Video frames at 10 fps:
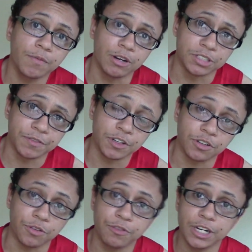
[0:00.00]
there's even a
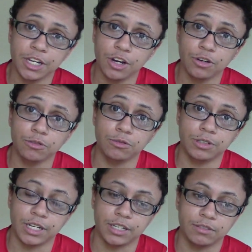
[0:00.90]
little video
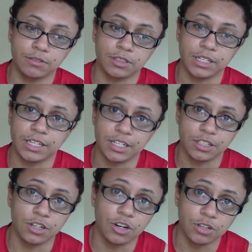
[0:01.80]
that was like get
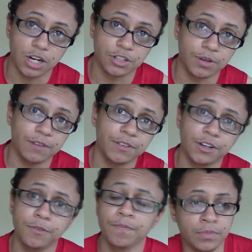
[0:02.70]
to know Dr.
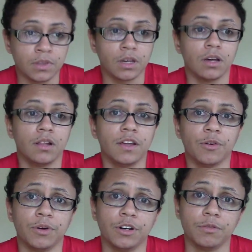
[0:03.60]
Raphael. There
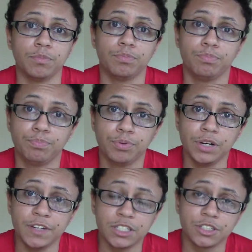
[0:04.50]
were
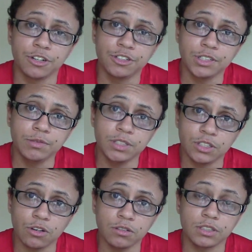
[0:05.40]
previous surgery
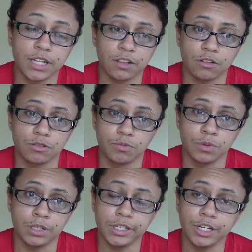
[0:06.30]
results that looked
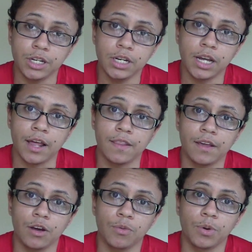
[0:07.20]
really good, and
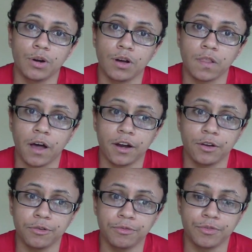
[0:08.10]
there were a lot
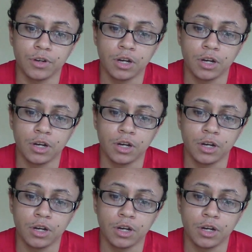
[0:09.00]
of